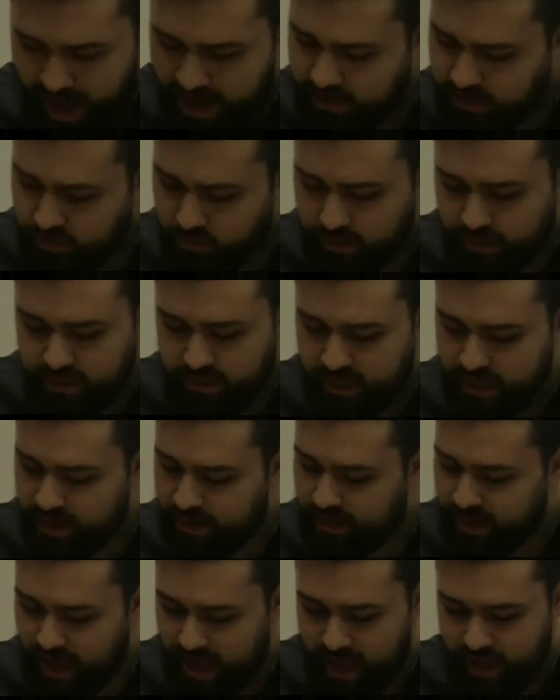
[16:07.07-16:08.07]
As you can
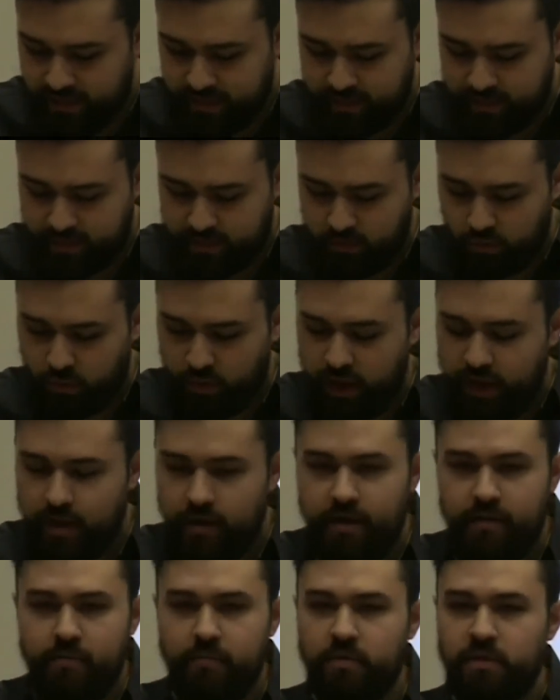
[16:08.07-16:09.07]
see in Kansas, or
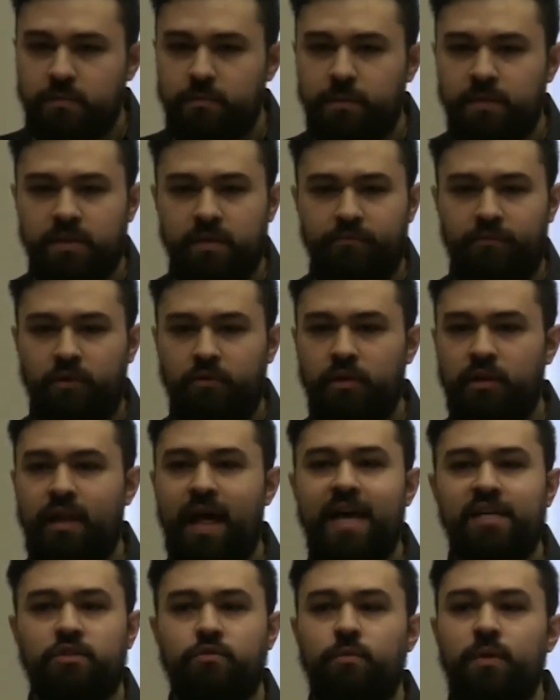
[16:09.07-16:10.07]
in specifically
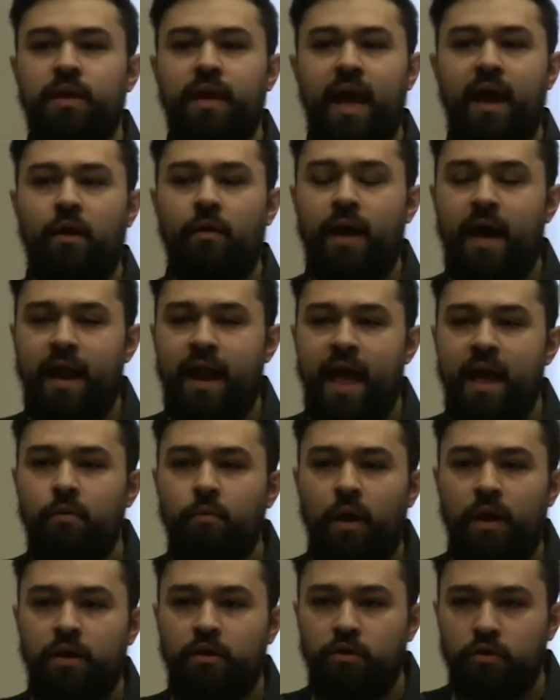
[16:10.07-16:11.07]
last week, how at
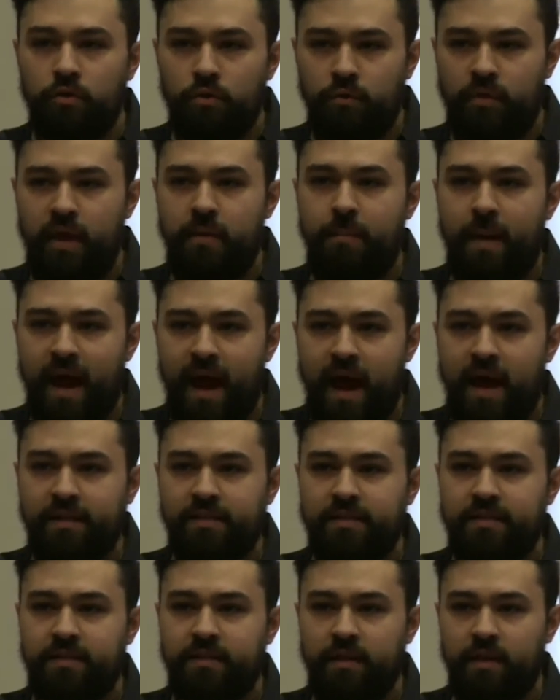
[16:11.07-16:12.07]
NYU they
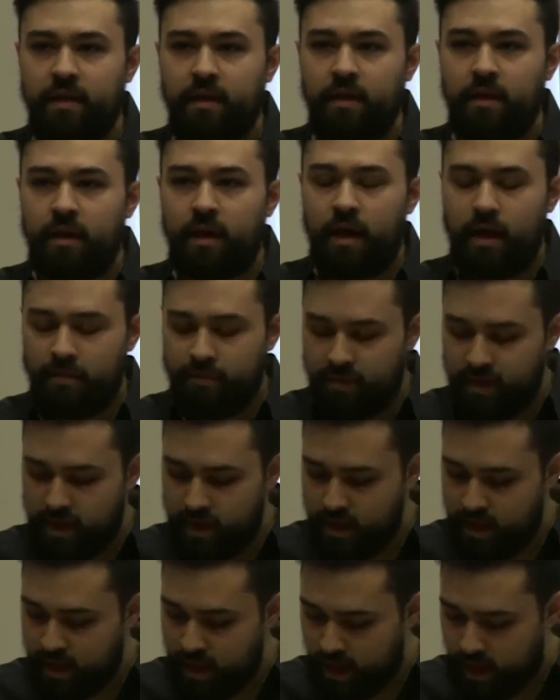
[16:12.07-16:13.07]
passed
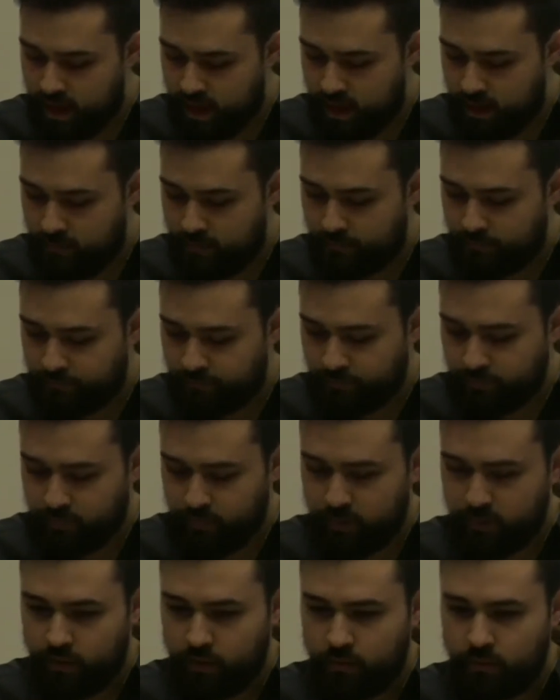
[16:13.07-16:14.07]
to
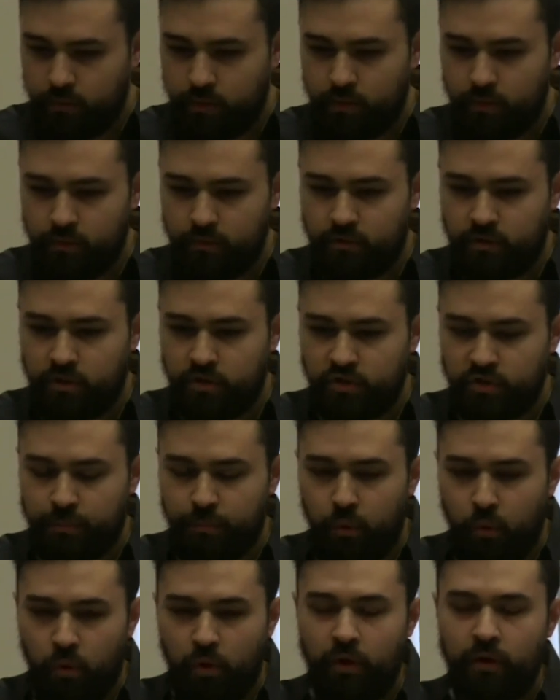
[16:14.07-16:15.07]

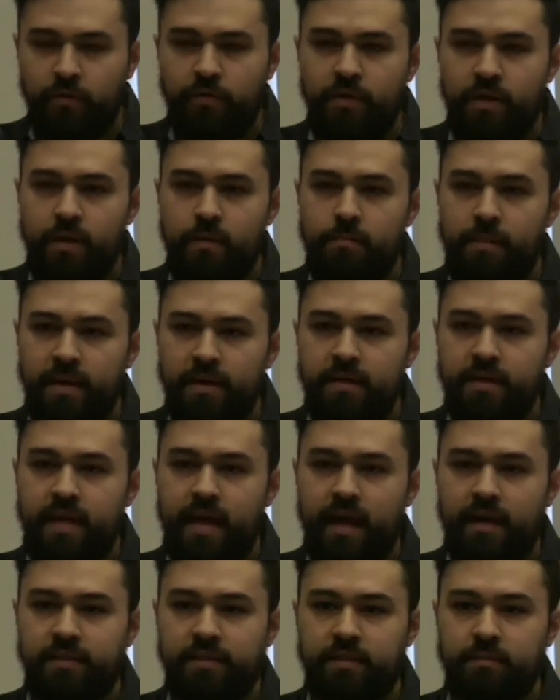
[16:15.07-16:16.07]
support the
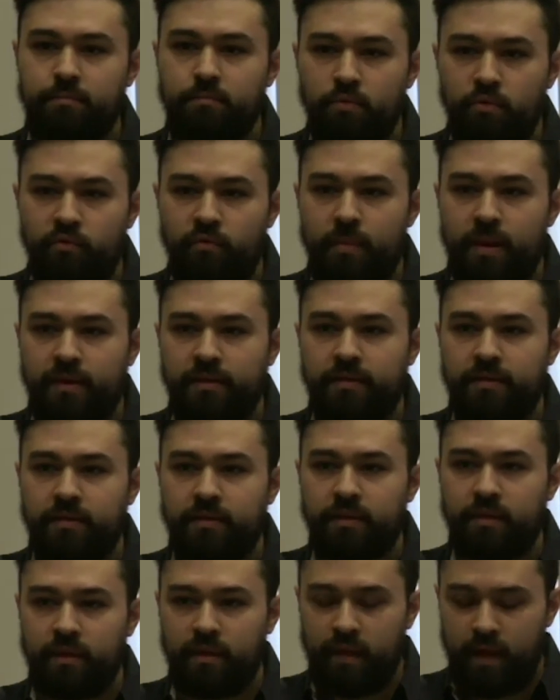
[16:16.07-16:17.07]
BDS movement
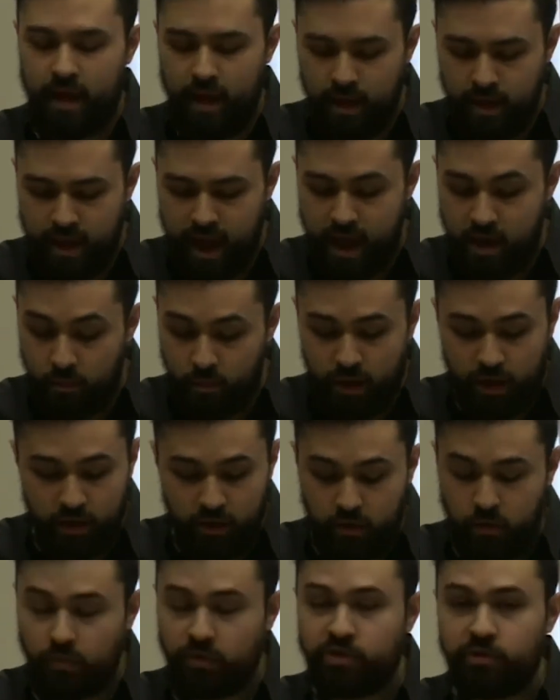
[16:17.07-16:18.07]
in
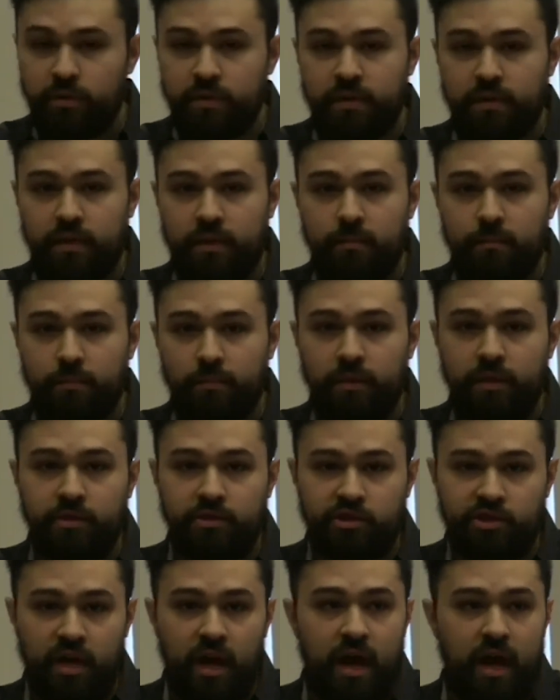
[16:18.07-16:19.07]
NYU, which was a
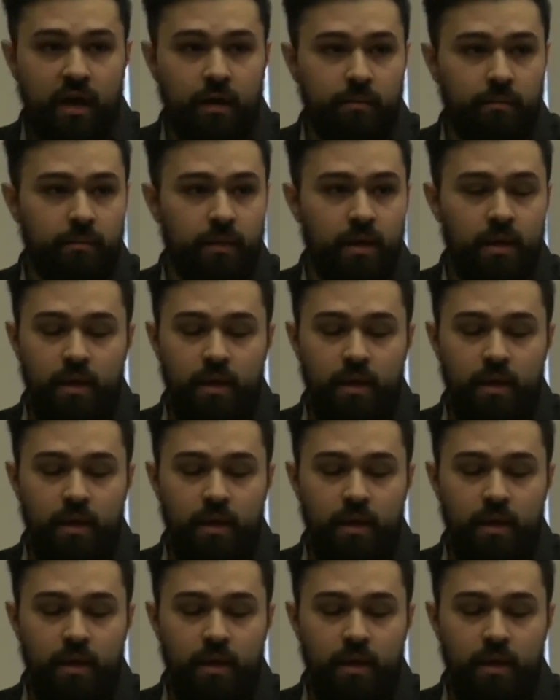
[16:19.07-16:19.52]
complete shock.